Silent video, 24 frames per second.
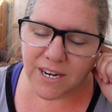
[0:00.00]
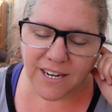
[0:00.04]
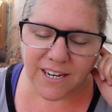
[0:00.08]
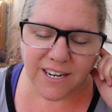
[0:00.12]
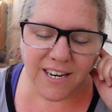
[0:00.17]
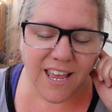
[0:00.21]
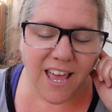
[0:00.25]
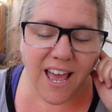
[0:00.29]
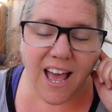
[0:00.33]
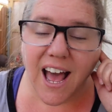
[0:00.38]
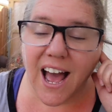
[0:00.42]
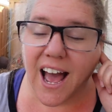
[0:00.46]
And
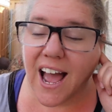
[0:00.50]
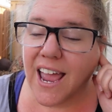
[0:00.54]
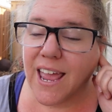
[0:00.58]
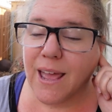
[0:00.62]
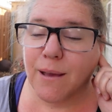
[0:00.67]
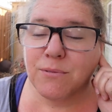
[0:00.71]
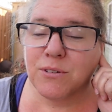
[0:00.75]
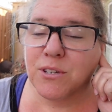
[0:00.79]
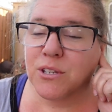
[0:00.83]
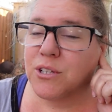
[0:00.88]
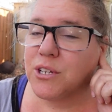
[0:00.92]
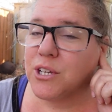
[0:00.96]
I
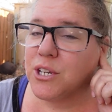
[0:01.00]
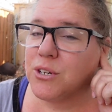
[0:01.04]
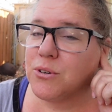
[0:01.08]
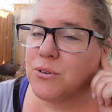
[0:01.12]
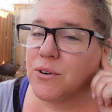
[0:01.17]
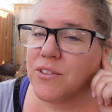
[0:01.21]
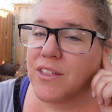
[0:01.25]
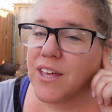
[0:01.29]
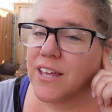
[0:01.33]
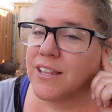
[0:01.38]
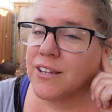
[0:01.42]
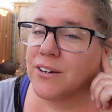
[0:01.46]
absolutely
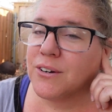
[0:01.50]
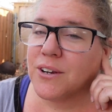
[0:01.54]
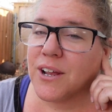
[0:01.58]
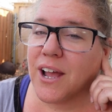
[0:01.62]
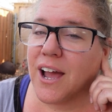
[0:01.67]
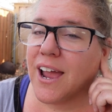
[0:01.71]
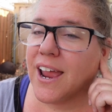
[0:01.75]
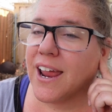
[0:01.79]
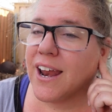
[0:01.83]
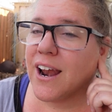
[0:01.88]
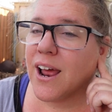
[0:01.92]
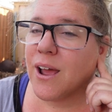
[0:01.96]
adore that little
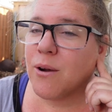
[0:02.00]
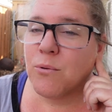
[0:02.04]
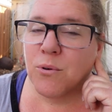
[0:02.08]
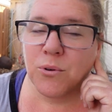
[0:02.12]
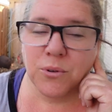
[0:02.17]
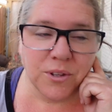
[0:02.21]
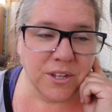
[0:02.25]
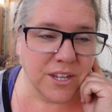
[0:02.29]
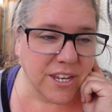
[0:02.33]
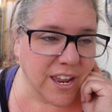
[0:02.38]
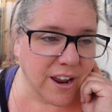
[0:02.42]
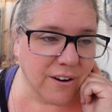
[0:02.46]
guy, and I
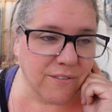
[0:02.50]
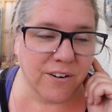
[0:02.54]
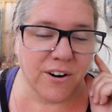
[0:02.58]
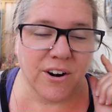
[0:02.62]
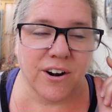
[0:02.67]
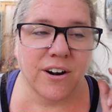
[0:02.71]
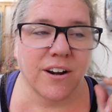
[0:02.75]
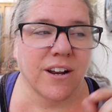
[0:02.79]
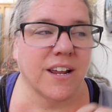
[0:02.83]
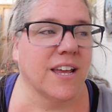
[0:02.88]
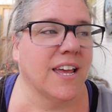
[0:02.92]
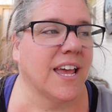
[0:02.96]
will
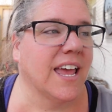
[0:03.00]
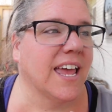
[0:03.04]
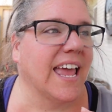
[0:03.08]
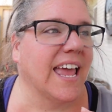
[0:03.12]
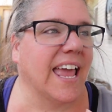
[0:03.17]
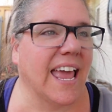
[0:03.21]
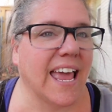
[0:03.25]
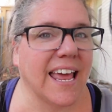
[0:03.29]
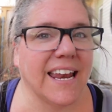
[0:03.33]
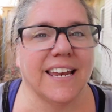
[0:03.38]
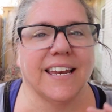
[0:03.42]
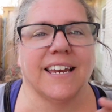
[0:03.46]
never
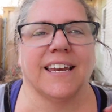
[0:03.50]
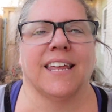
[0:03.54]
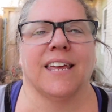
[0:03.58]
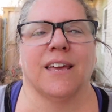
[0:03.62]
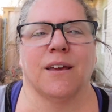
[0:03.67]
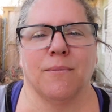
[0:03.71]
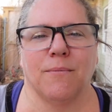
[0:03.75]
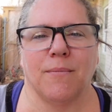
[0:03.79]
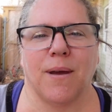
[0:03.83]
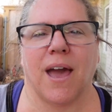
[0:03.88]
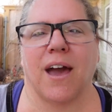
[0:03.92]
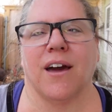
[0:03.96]
edit
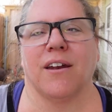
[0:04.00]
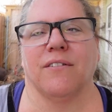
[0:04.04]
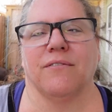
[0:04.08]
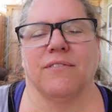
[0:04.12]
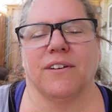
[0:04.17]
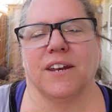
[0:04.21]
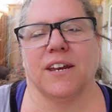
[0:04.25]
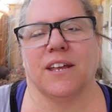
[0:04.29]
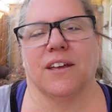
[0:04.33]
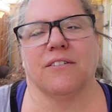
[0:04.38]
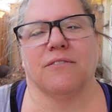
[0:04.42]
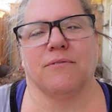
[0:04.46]
him out of
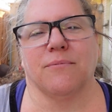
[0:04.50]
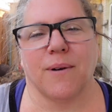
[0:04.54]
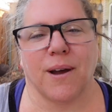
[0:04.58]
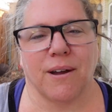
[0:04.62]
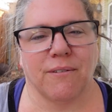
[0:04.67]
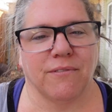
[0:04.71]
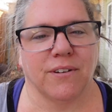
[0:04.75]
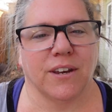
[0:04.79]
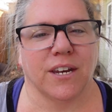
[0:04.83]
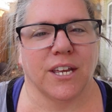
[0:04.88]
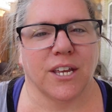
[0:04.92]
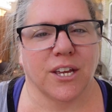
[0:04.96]
any of
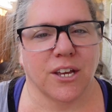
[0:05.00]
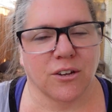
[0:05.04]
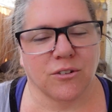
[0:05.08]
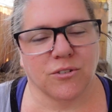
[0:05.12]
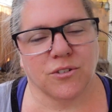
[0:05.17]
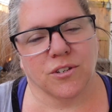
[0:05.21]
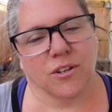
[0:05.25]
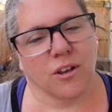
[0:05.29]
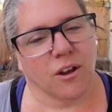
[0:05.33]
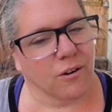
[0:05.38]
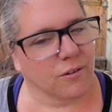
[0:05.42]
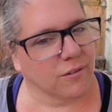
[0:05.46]
my videos.
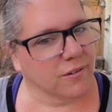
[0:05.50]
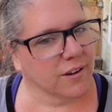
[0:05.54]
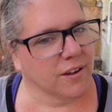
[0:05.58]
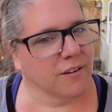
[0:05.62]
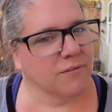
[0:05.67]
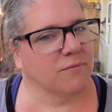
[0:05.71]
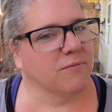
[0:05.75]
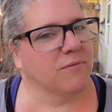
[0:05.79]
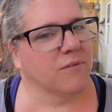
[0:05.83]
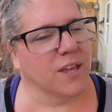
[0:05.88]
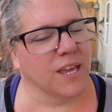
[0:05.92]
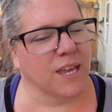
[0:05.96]
So
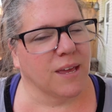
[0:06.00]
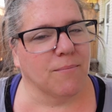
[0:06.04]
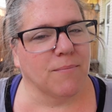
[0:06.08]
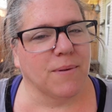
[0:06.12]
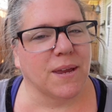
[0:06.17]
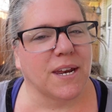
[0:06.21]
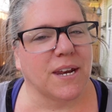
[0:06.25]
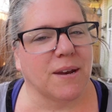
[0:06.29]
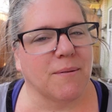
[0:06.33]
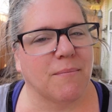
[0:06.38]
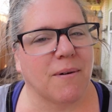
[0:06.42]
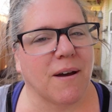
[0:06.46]
if him
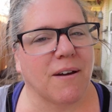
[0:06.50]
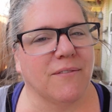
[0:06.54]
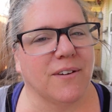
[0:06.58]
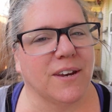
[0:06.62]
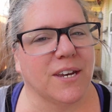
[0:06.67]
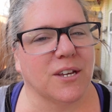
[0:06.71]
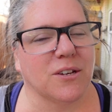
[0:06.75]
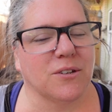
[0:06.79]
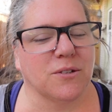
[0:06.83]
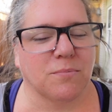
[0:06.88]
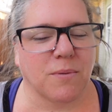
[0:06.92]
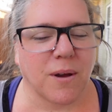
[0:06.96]
being in my
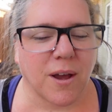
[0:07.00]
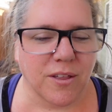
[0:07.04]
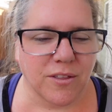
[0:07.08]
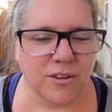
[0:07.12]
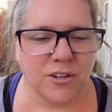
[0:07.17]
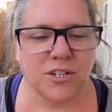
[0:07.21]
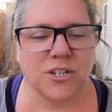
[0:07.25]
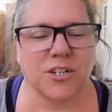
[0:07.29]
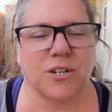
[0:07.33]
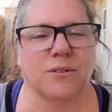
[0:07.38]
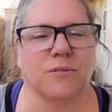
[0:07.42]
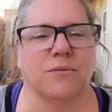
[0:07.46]
videos
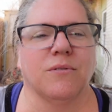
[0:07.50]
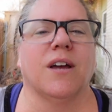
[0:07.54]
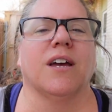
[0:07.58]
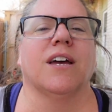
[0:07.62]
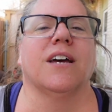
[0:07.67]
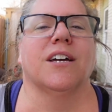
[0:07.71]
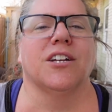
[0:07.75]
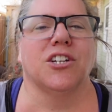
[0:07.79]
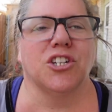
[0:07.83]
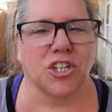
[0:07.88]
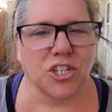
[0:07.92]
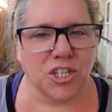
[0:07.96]
bothers you,
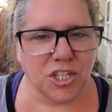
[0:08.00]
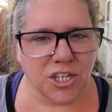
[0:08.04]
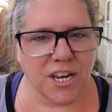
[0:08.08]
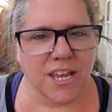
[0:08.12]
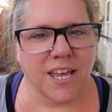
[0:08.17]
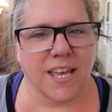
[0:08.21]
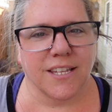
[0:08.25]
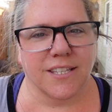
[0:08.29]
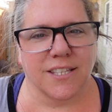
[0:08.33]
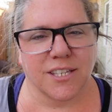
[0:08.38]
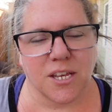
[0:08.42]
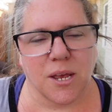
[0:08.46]
just a
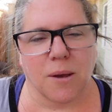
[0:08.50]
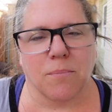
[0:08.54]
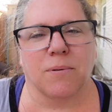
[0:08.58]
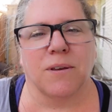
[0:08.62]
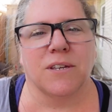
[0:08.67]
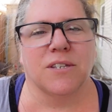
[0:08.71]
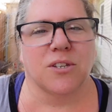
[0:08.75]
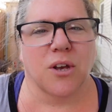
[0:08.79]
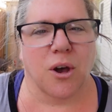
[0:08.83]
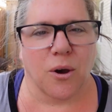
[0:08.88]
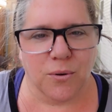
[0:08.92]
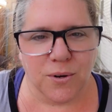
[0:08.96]
heads up,
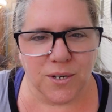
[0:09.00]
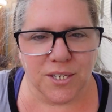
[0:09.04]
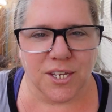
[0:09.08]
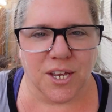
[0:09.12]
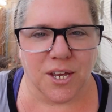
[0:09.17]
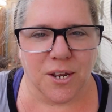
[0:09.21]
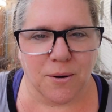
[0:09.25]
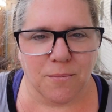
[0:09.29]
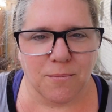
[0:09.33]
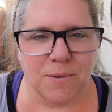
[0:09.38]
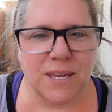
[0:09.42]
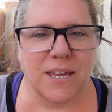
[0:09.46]
he's always
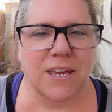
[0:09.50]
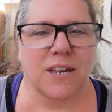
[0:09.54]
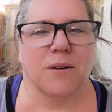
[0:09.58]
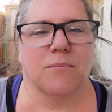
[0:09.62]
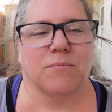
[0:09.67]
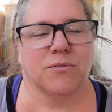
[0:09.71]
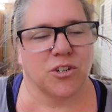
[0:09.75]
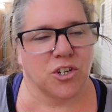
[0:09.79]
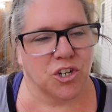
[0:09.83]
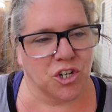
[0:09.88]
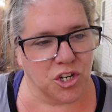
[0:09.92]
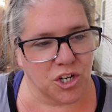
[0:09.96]
going to be in
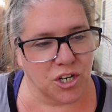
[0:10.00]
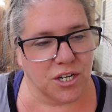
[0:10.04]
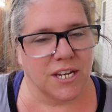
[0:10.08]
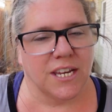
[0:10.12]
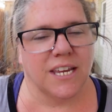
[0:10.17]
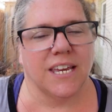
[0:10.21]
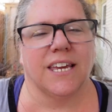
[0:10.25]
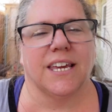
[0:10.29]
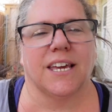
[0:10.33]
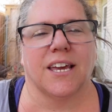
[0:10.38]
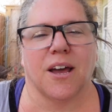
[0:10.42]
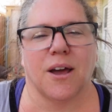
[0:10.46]
them should
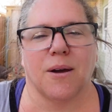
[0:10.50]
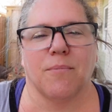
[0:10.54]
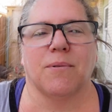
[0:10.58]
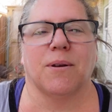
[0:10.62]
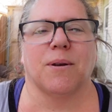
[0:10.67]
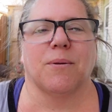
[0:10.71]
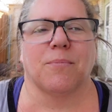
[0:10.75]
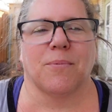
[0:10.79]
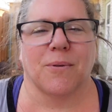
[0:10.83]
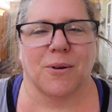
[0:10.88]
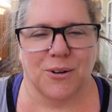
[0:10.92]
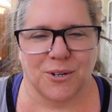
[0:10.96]
he come
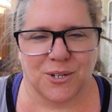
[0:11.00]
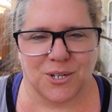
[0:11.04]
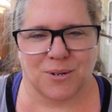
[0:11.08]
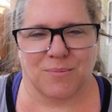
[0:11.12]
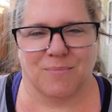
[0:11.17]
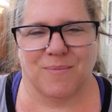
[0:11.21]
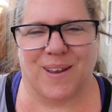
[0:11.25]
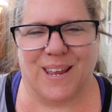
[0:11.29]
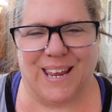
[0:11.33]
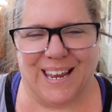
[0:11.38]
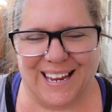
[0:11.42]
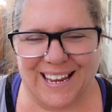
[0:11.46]
and
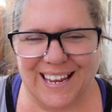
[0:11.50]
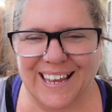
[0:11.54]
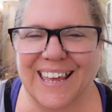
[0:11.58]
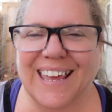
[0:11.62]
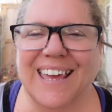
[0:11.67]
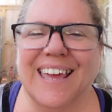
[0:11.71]
approach me.